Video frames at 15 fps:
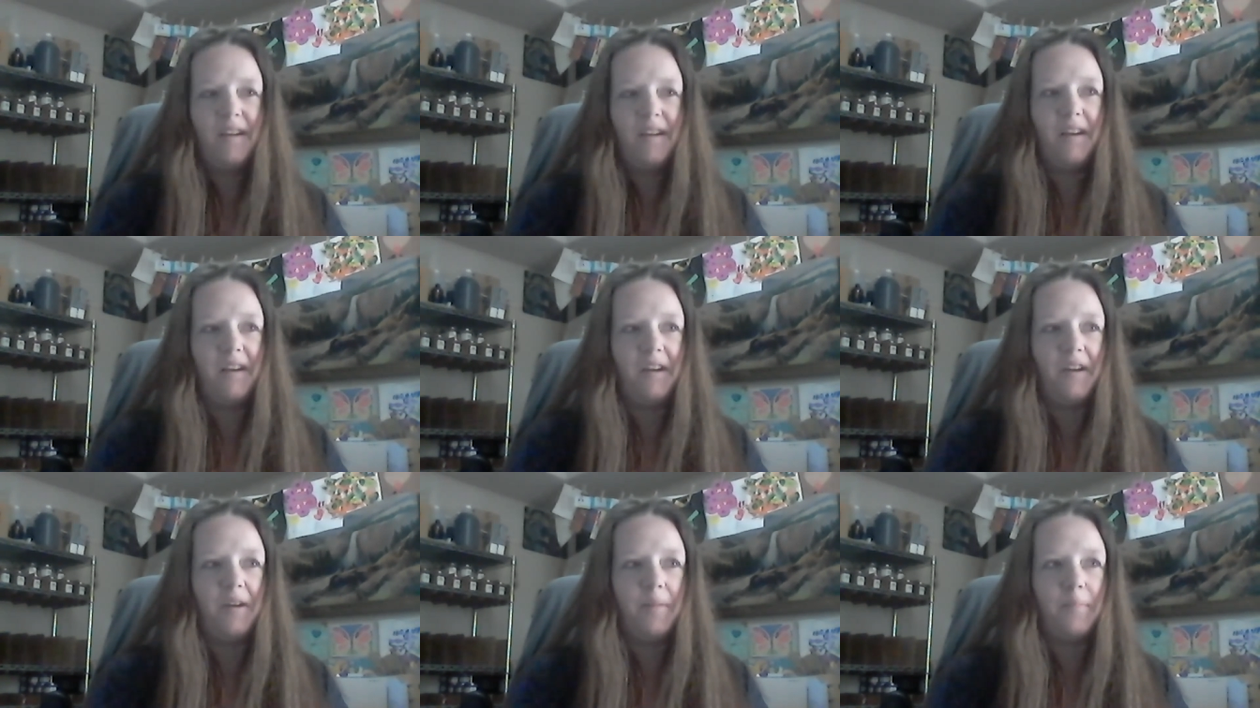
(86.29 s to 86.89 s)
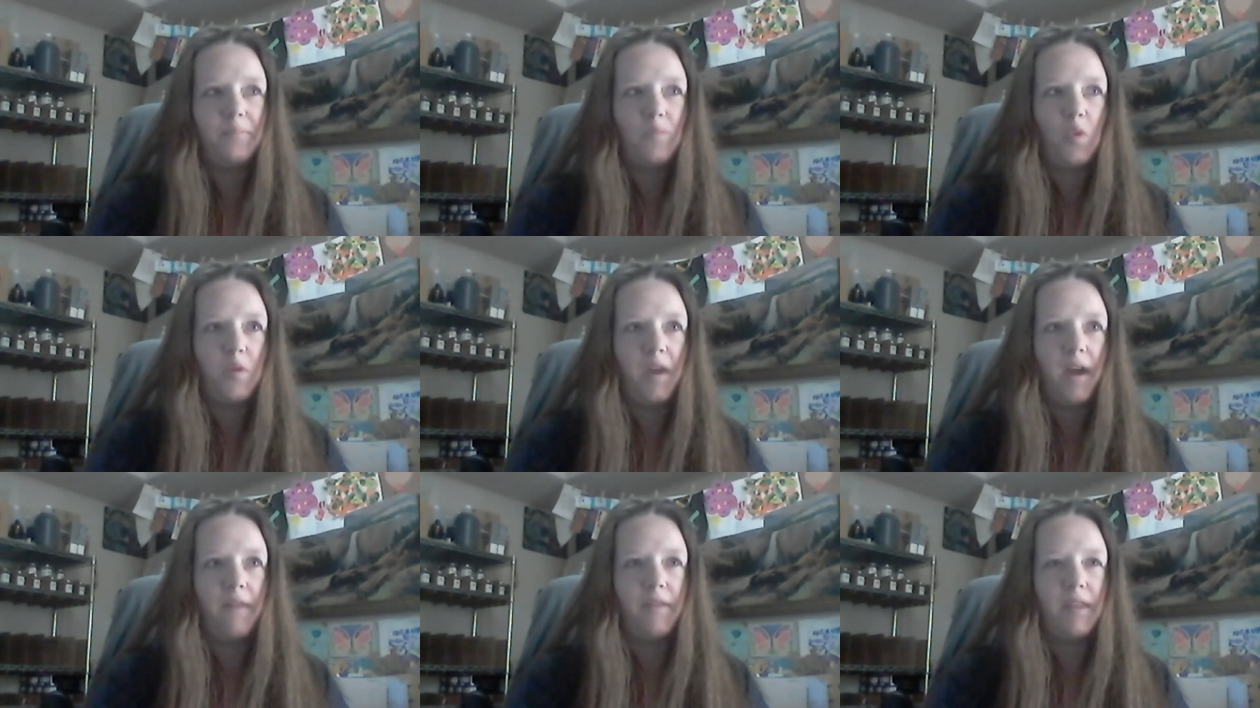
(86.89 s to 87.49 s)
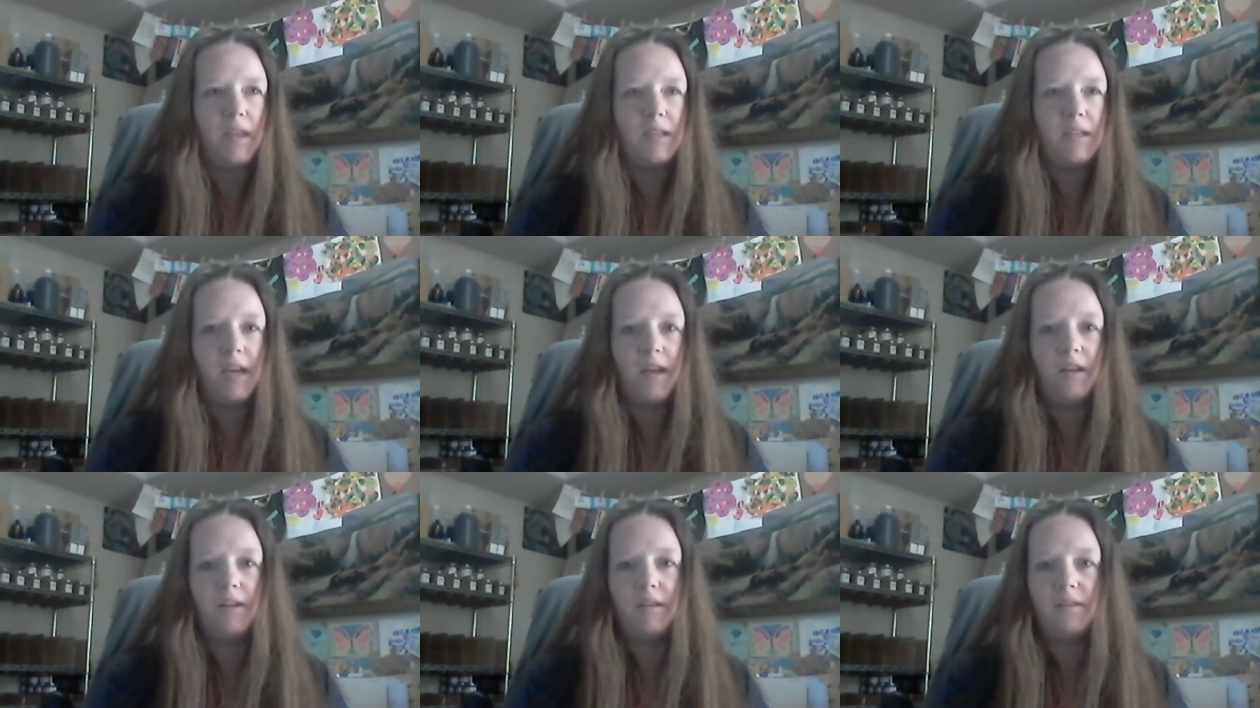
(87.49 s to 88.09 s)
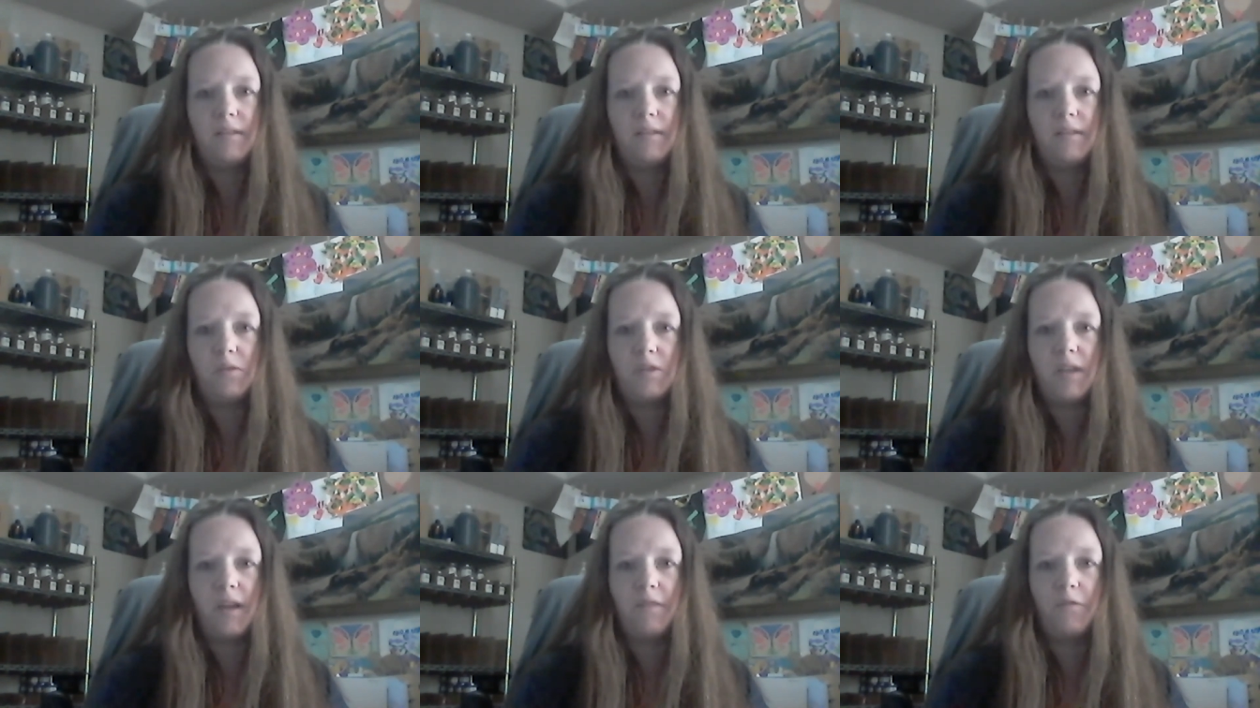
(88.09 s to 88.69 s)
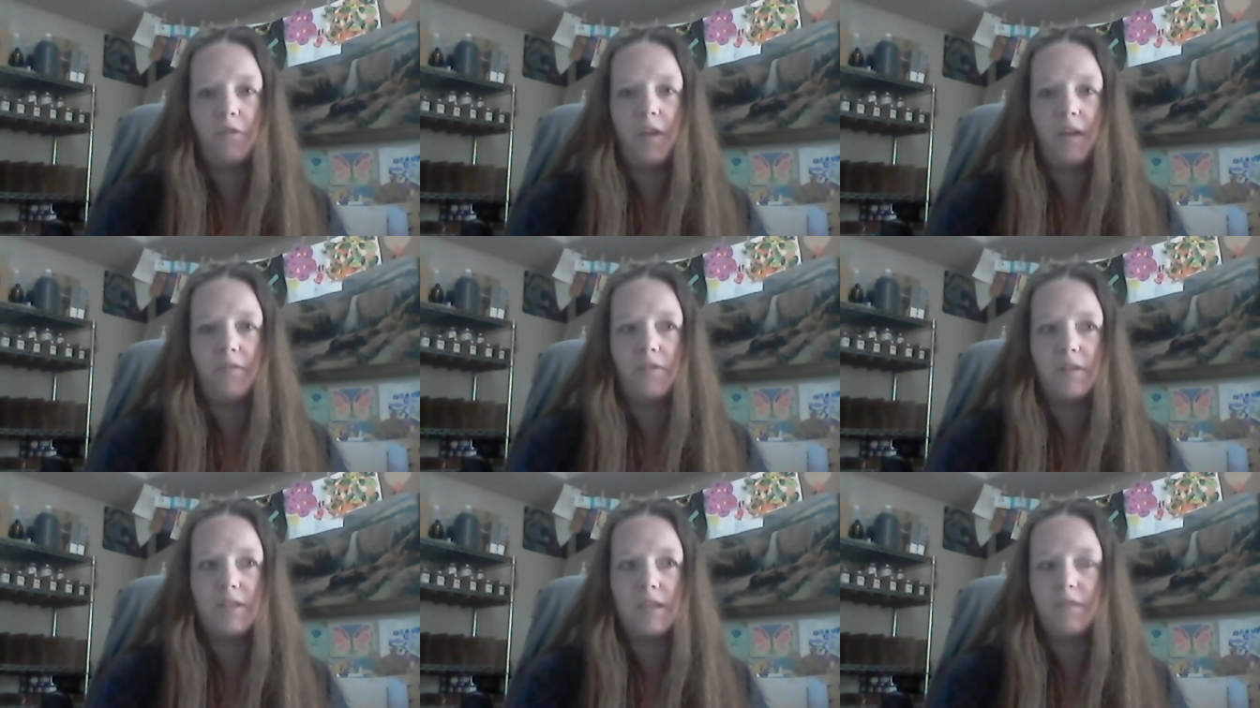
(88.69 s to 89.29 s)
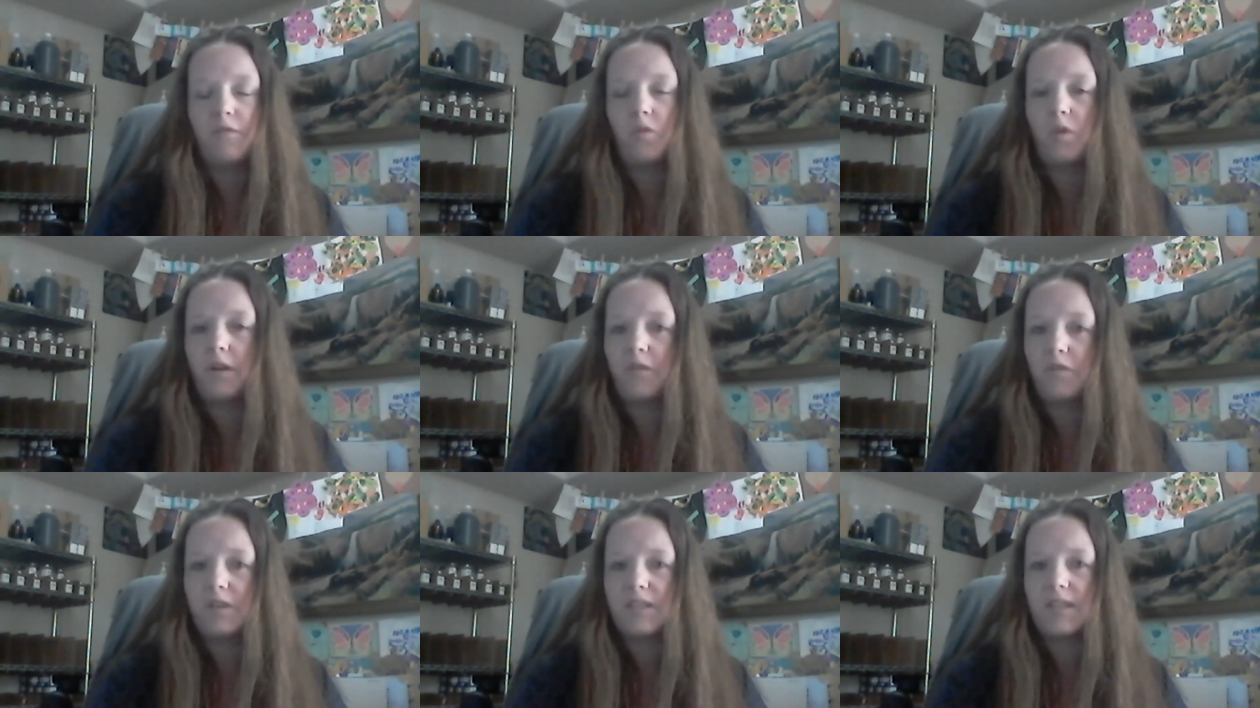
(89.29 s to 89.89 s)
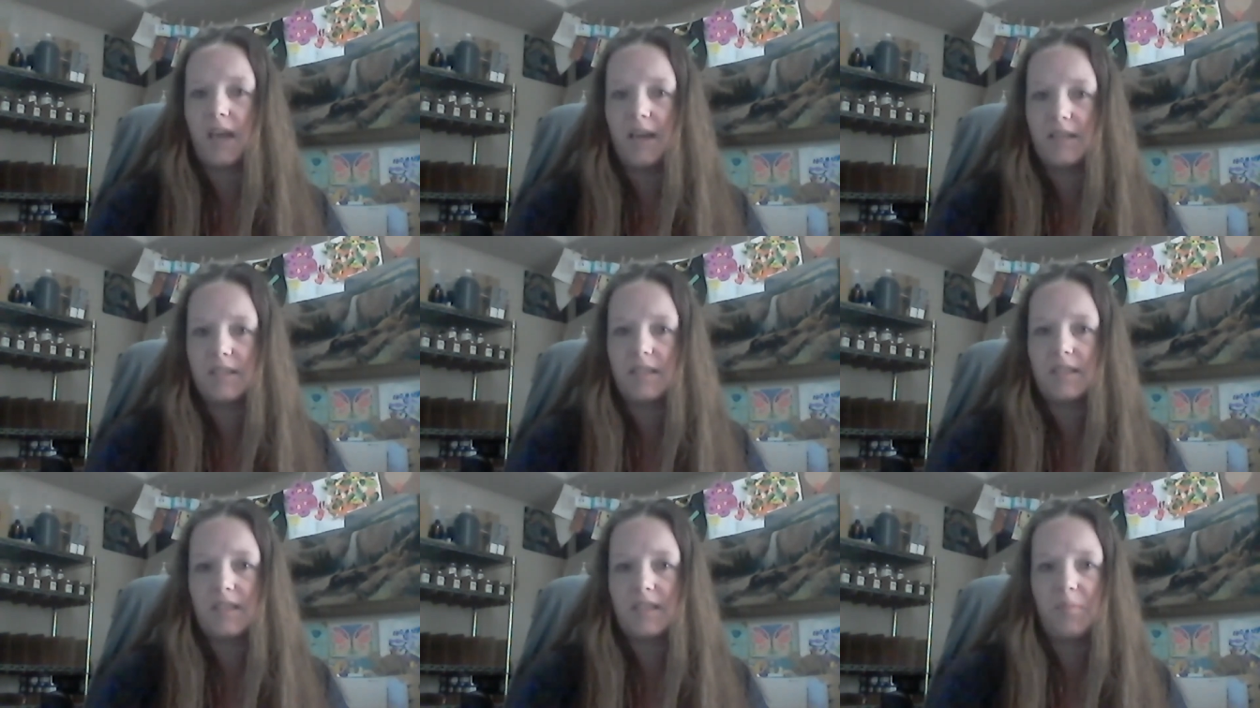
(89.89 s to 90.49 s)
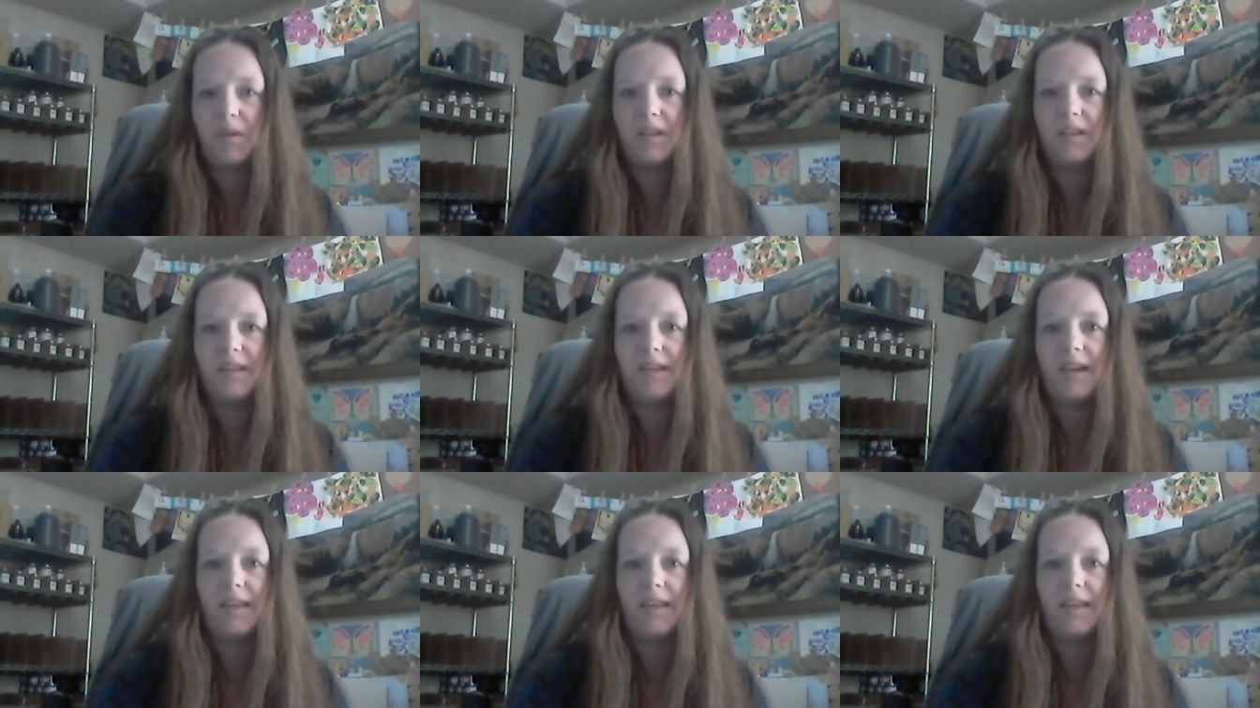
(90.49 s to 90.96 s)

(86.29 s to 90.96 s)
Um, we have, I think, 10 10 flavors and four different sizes typically.